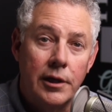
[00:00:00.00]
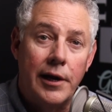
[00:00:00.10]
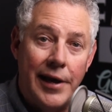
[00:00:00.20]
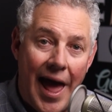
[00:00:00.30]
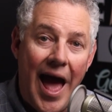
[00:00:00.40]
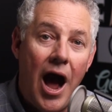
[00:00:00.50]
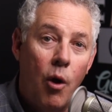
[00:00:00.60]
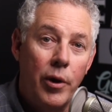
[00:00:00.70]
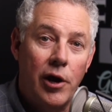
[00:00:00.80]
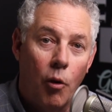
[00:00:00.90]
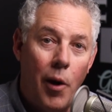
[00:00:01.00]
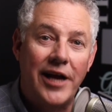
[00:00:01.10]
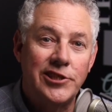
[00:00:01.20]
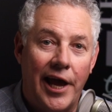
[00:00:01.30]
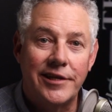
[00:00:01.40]
Now we're going to
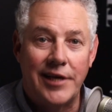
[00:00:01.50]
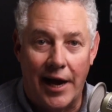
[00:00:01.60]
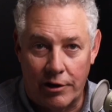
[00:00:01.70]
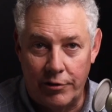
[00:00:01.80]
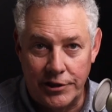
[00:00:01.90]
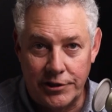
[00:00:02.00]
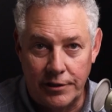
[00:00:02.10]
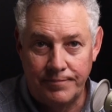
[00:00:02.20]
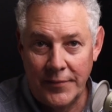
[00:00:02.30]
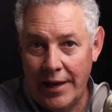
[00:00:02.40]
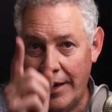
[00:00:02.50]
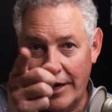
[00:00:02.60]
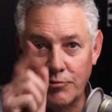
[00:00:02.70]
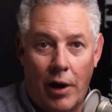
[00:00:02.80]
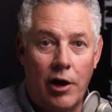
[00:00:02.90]
watch anti-Christian. And
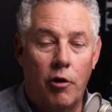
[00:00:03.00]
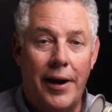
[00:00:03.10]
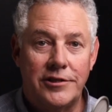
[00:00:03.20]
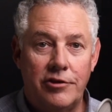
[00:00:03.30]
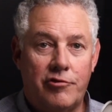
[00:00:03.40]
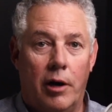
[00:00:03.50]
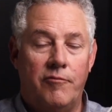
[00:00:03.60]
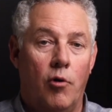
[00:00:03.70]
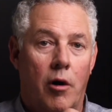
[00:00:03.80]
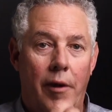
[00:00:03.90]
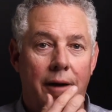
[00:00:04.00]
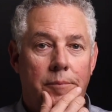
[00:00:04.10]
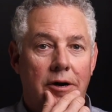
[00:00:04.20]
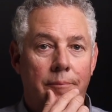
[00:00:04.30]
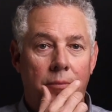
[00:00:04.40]
that's why I go back to Trump before I wrap
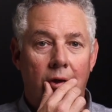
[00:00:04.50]
up.